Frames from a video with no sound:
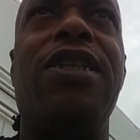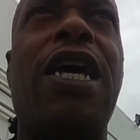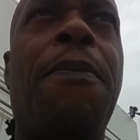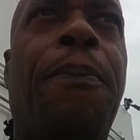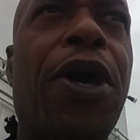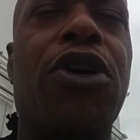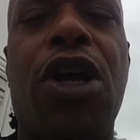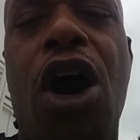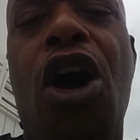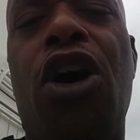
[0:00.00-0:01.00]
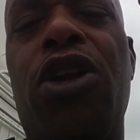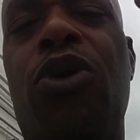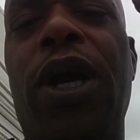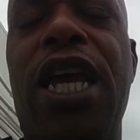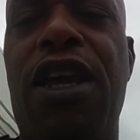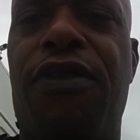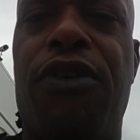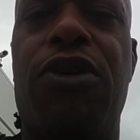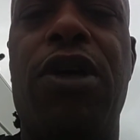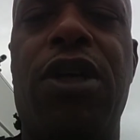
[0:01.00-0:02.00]
They built all on
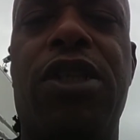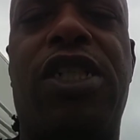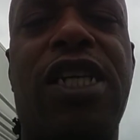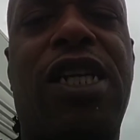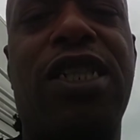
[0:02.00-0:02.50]
evil. Just